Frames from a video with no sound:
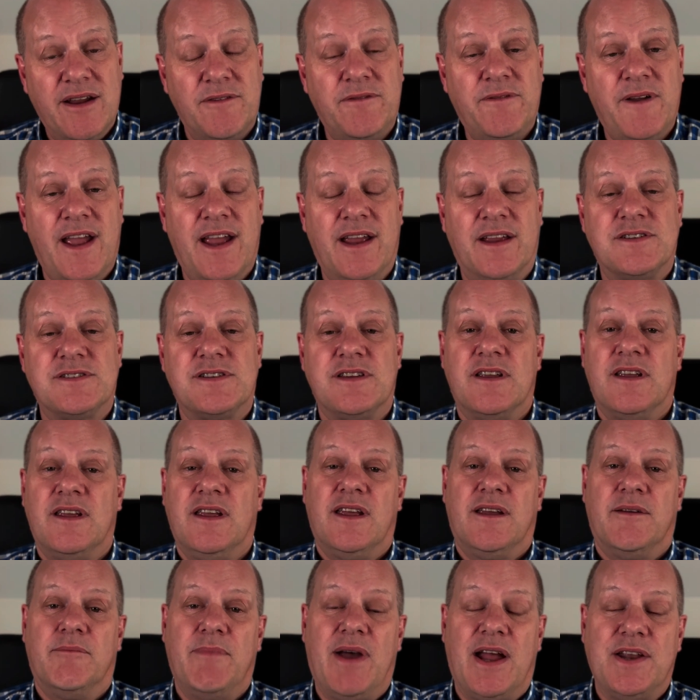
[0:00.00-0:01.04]
affect
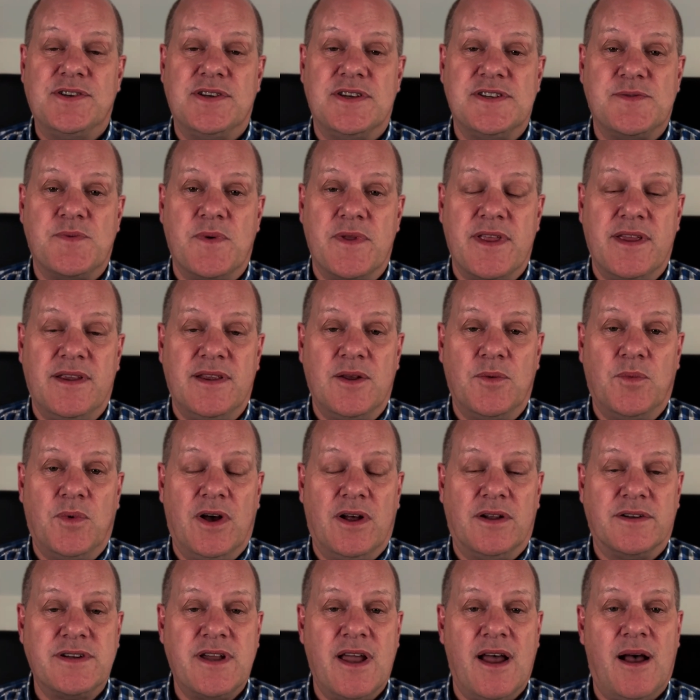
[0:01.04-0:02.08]
matches within the
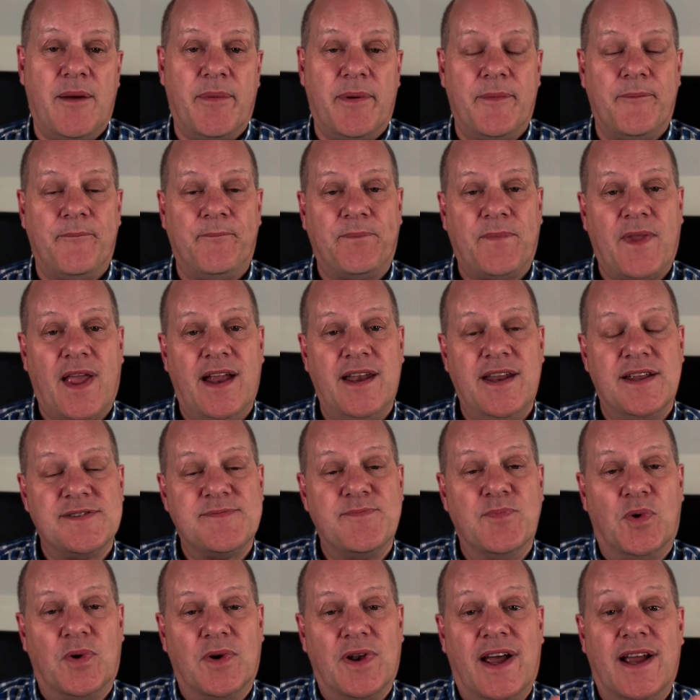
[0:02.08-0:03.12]
World Cup, and it's
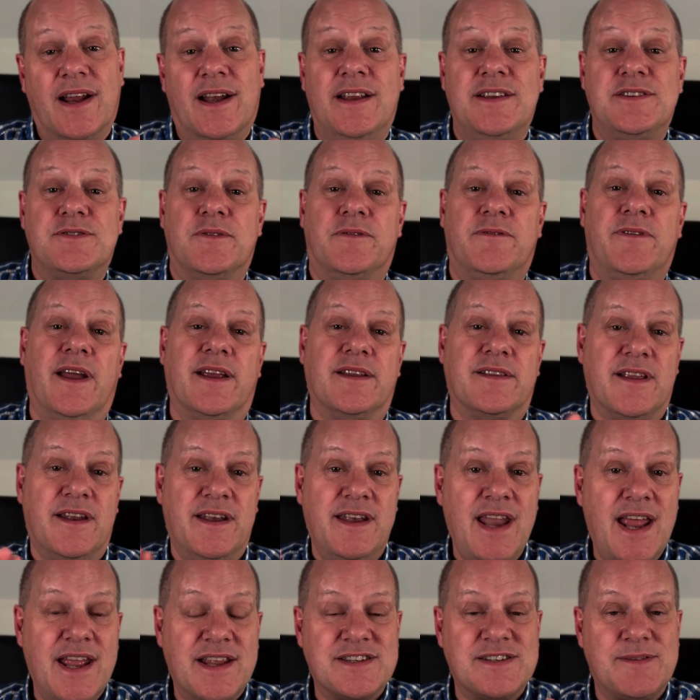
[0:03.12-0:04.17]
more likely to affect the
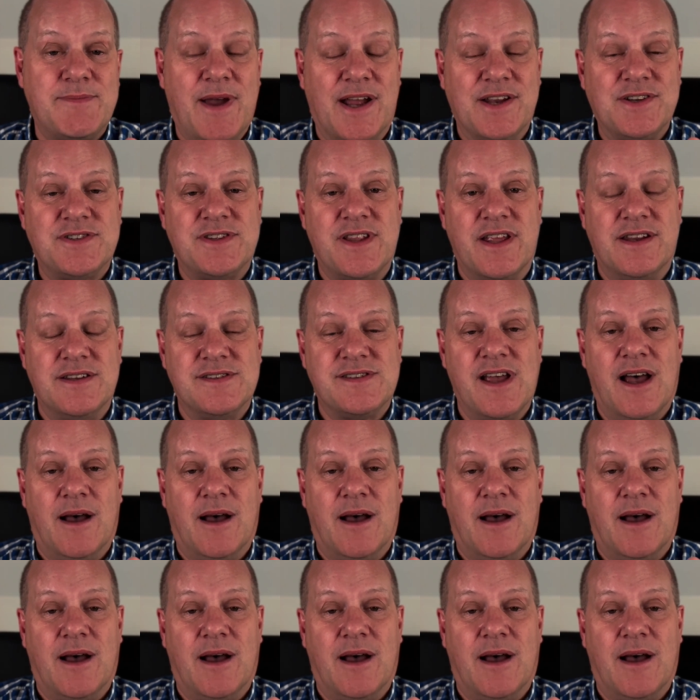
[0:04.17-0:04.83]
next match that is